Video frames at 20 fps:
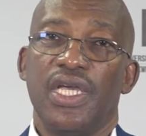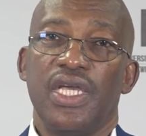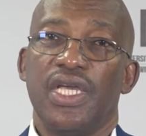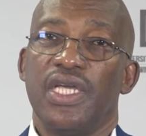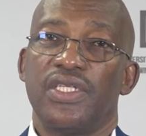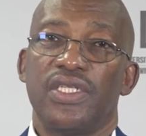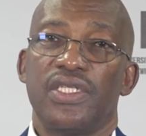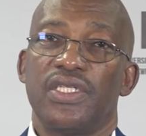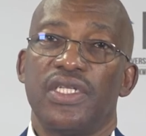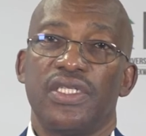
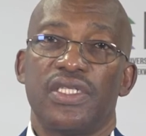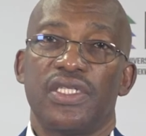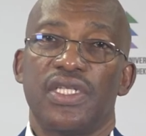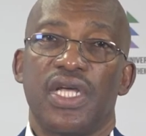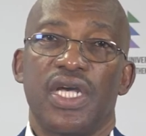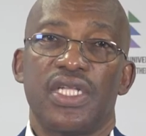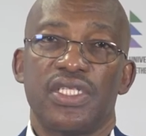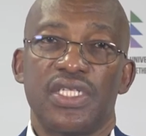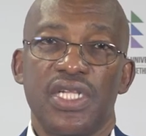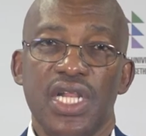it, it
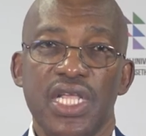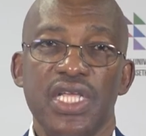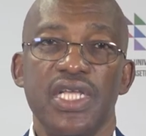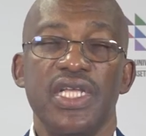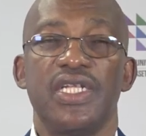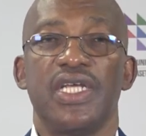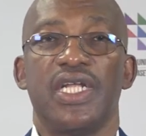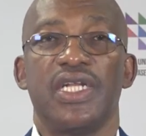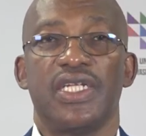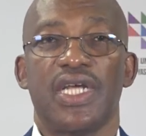starts
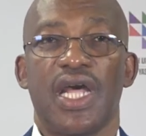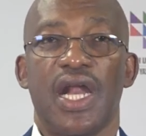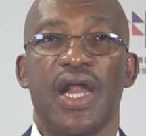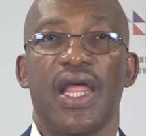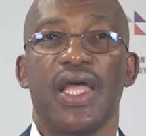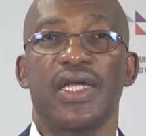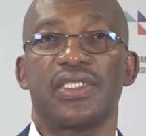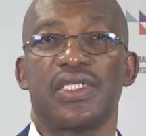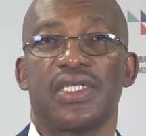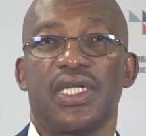lead and
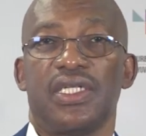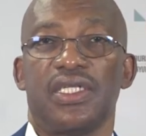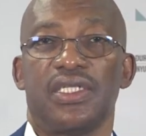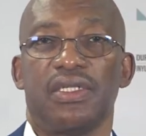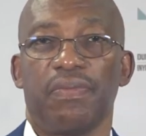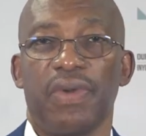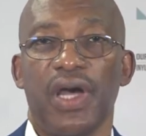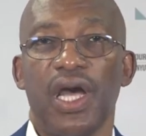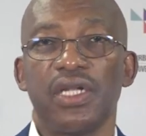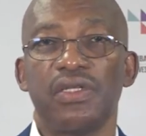direct at
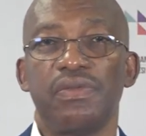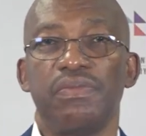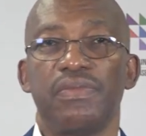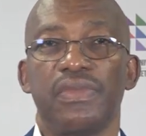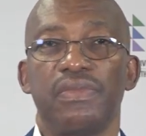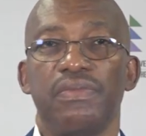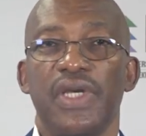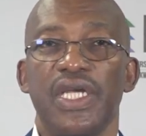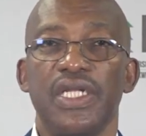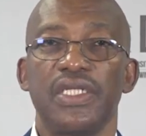
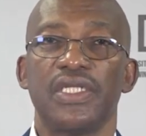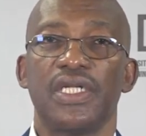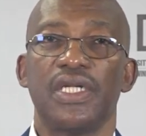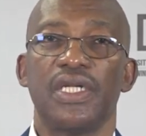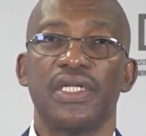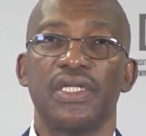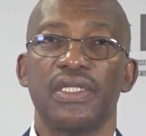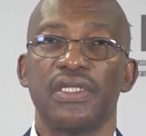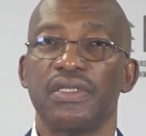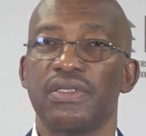
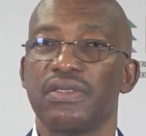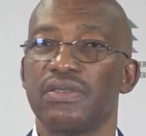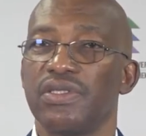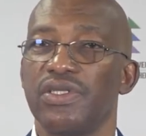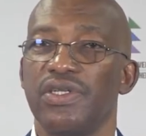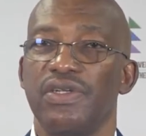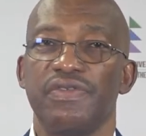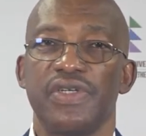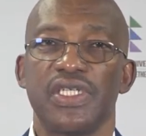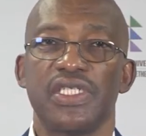departmental,
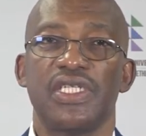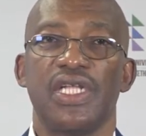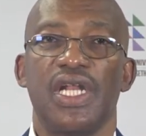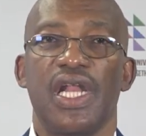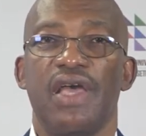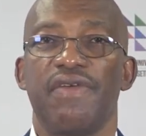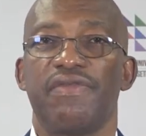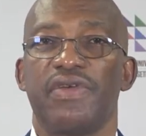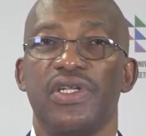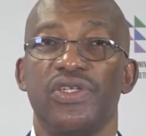university
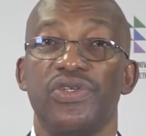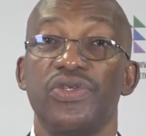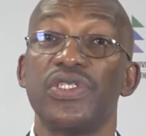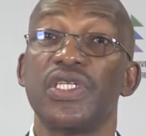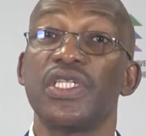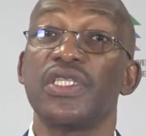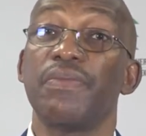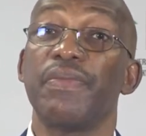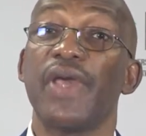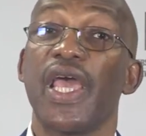level
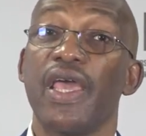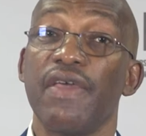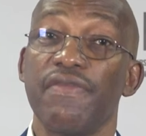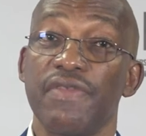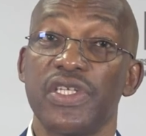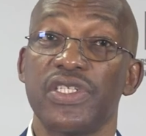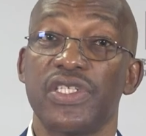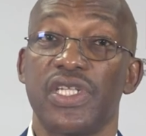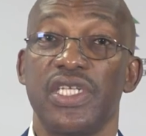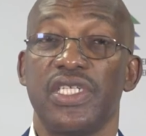using the
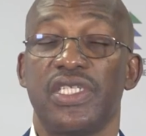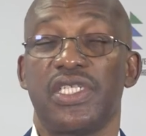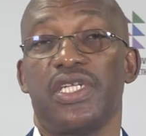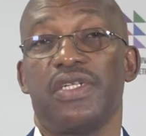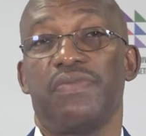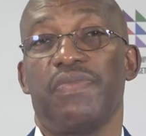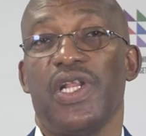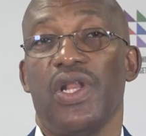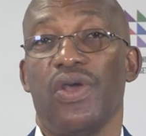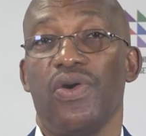behaviors
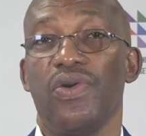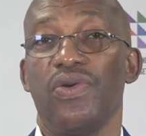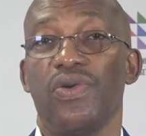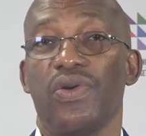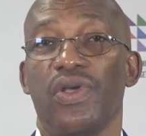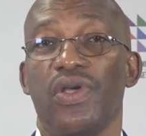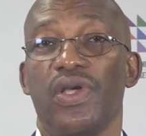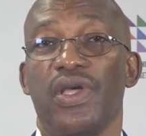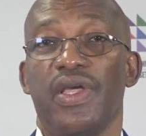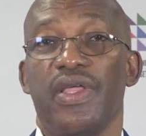listed below.
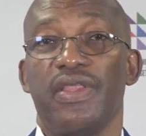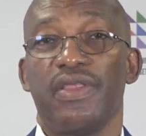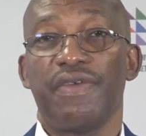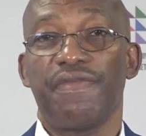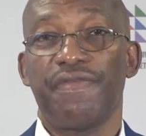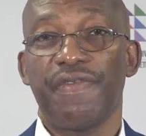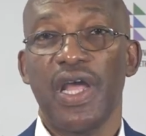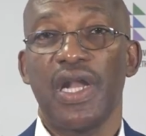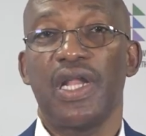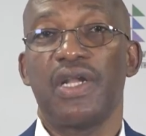The
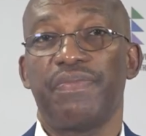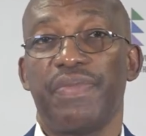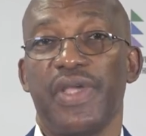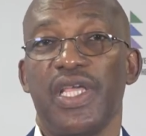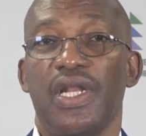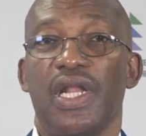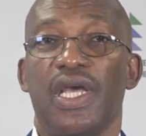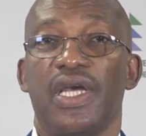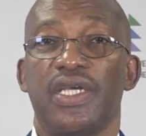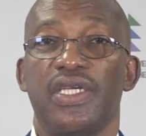final
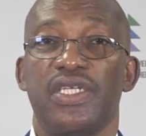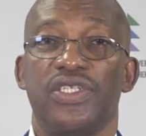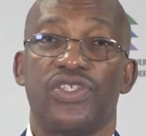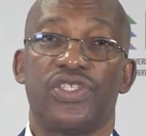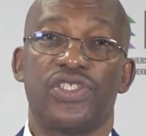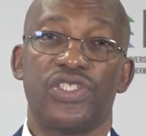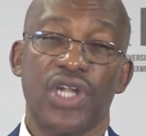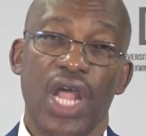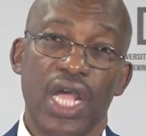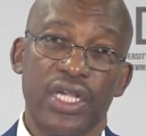pillar is
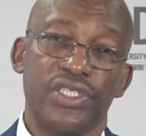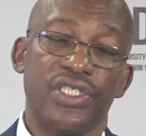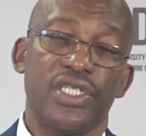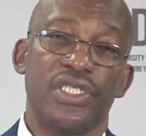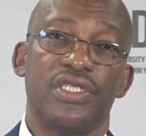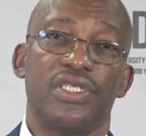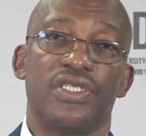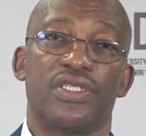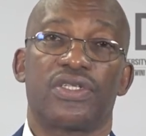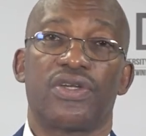
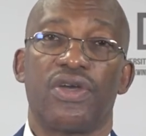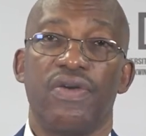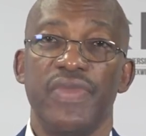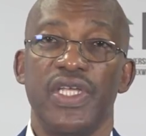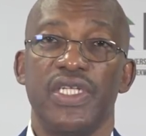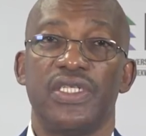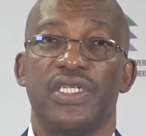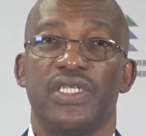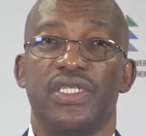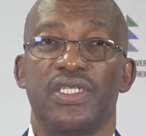structures
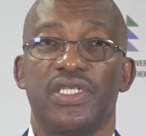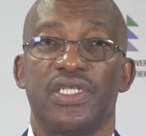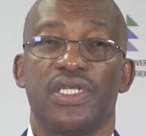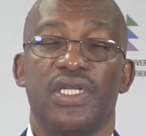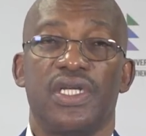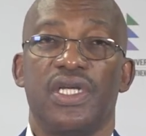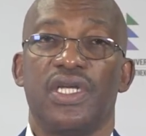committees